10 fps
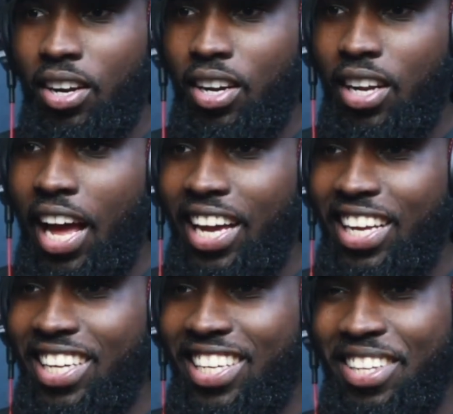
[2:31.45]
Like,
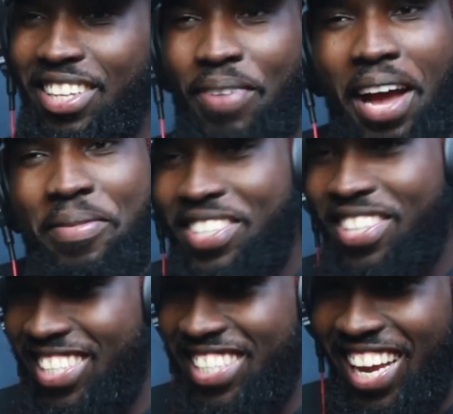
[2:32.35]
the vibe is
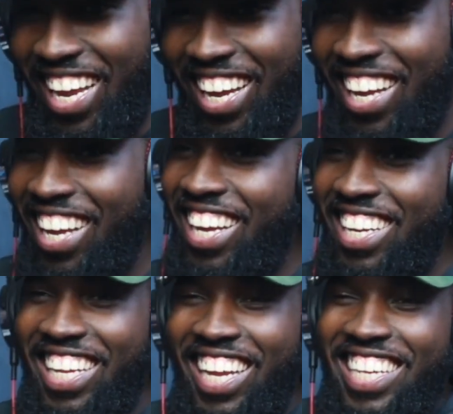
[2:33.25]
just there the
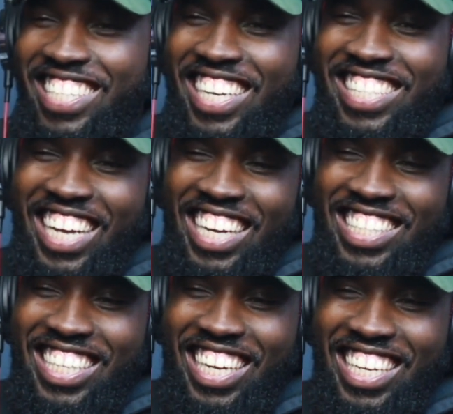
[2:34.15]
kid is
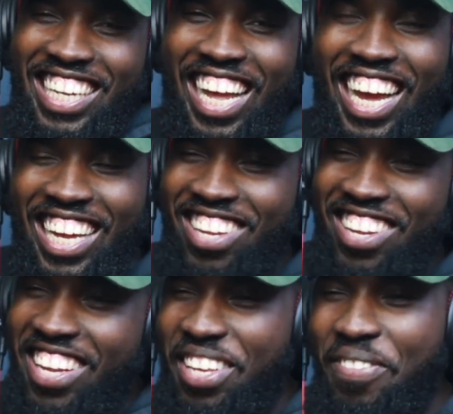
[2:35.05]
excited. Like
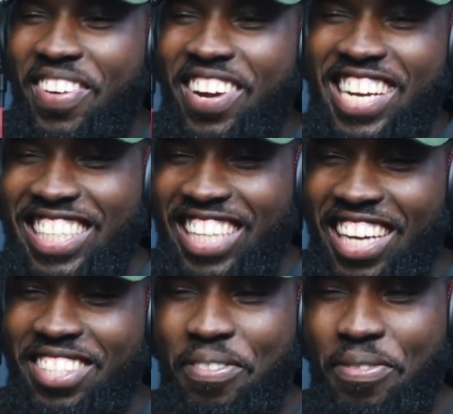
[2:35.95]
it's a very
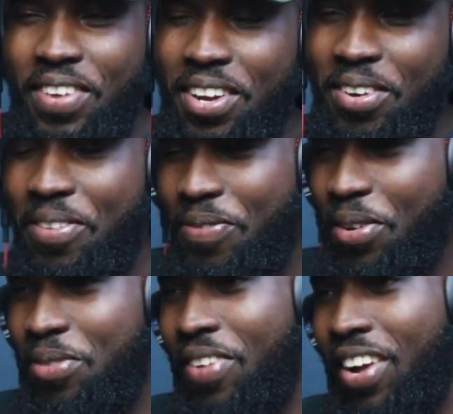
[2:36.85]
exciting feel. It feels
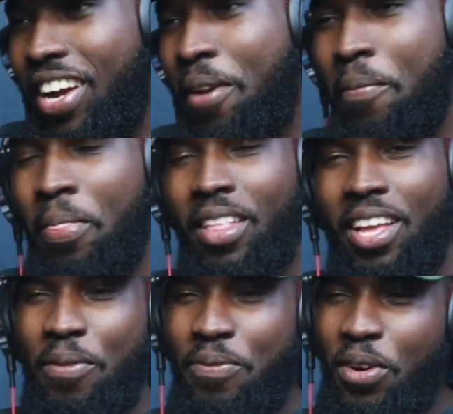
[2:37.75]
very it
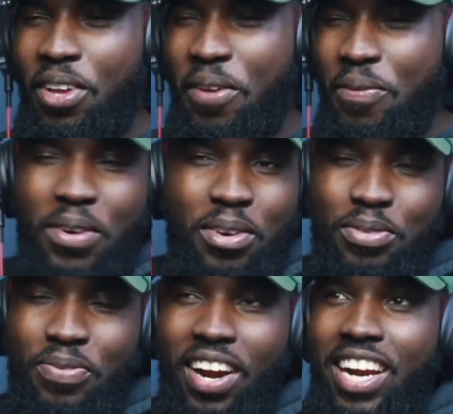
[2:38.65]
feel it feels
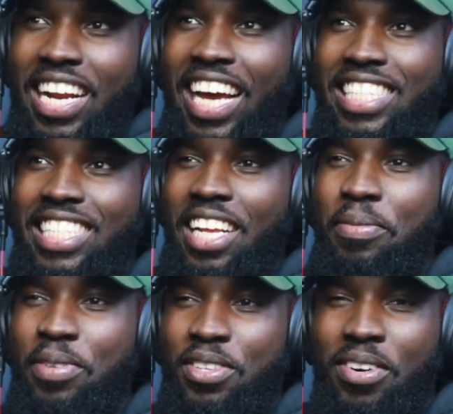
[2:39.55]
very like
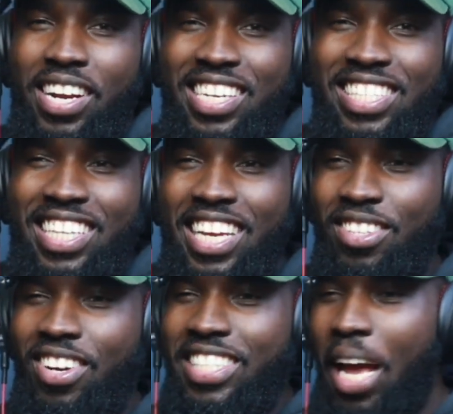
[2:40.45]
celebratory in a sense
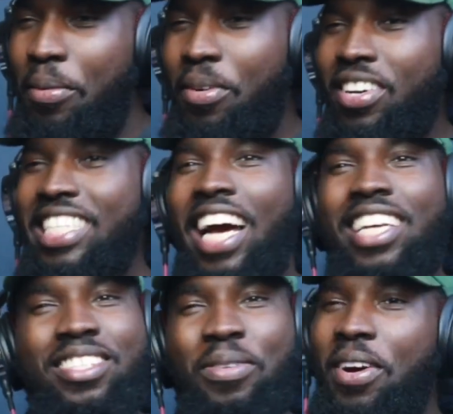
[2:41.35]
because I'm gonna dance
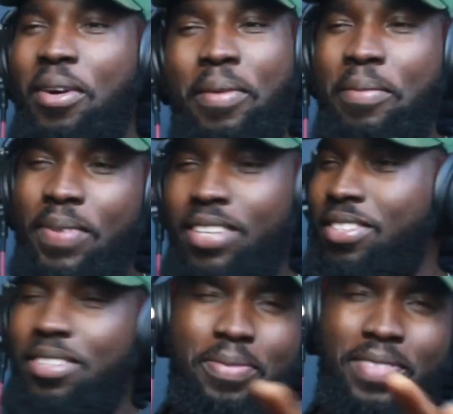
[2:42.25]
away all my pains or
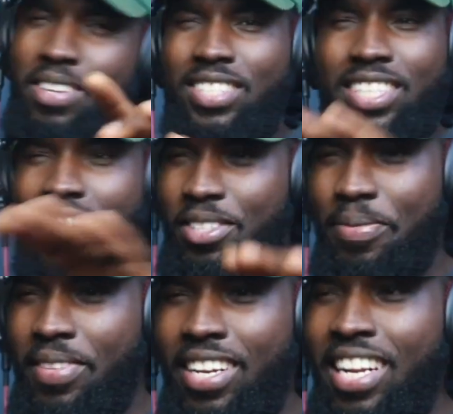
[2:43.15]
something or saying
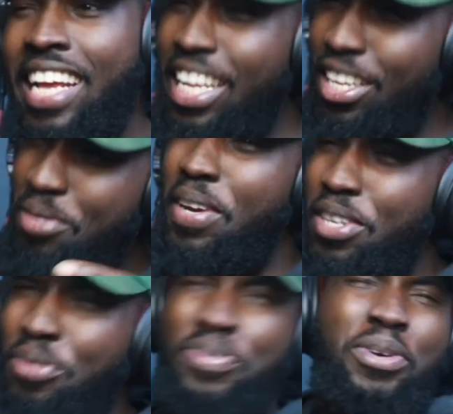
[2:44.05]
something that just made you
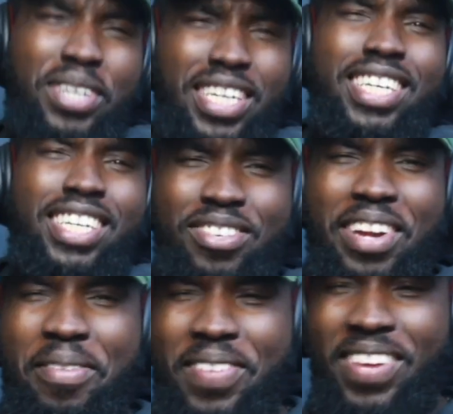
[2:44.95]
feel good. You know what I
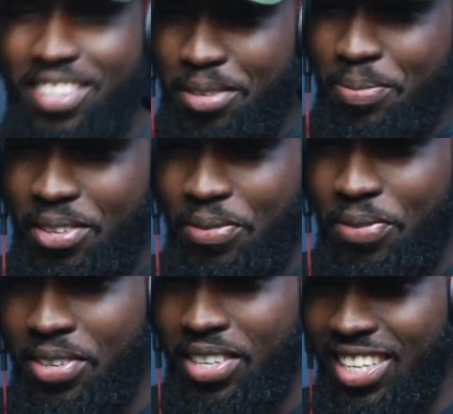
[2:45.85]
mean? It just makes you feel
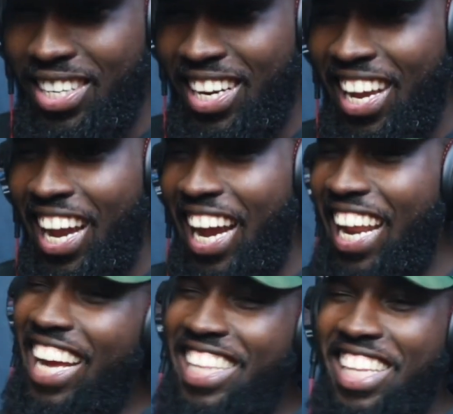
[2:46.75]
good, and I
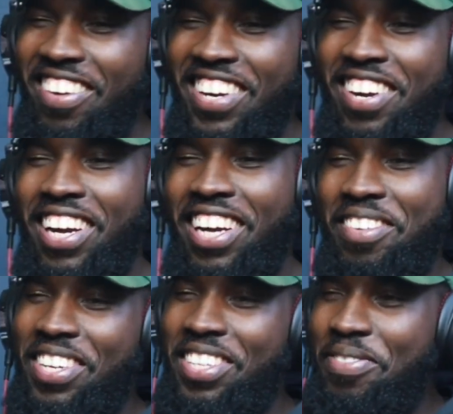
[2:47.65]
like that when the record makes
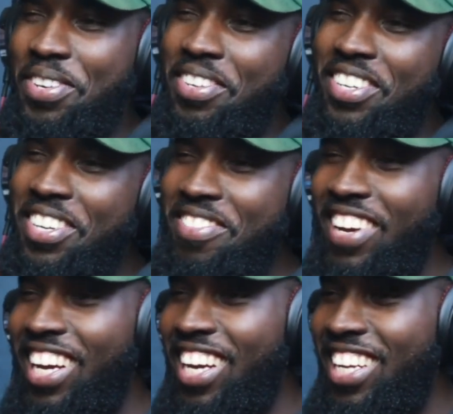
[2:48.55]
you feel good,
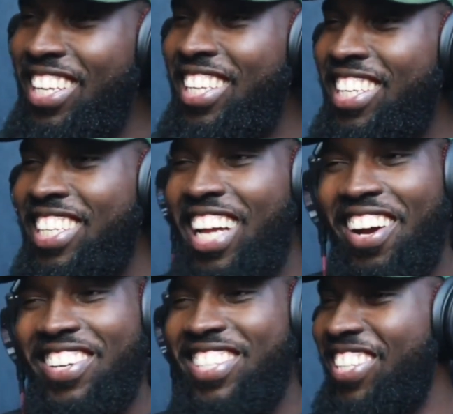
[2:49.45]
man.
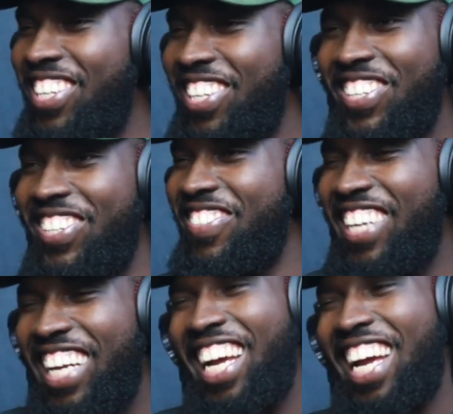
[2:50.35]
Oh no!
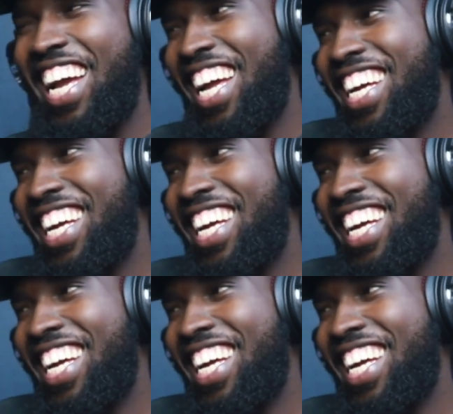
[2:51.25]
Uh?